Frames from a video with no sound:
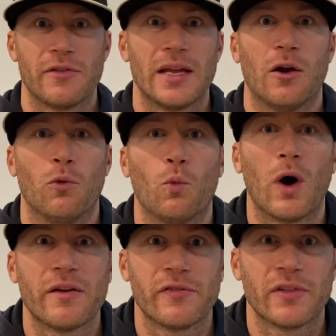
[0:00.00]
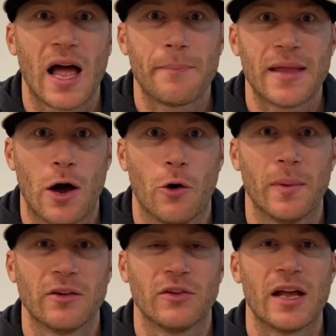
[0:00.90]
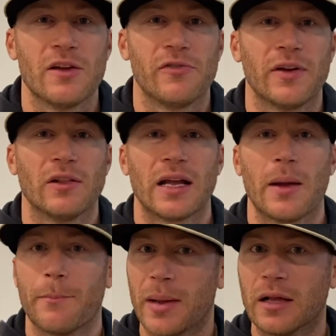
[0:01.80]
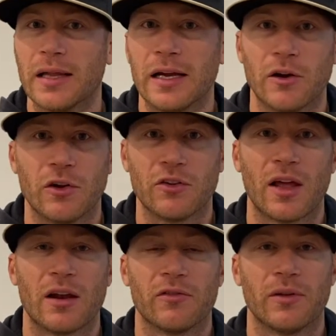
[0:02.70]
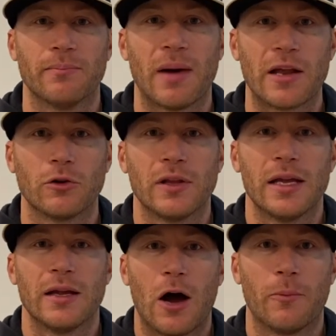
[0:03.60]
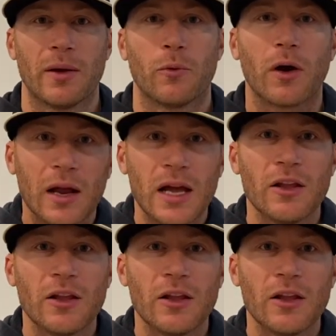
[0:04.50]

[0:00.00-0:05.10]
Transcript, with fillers: You get a one flapped helmet, so now you feel like a big leaguer instead of the minor league helmet where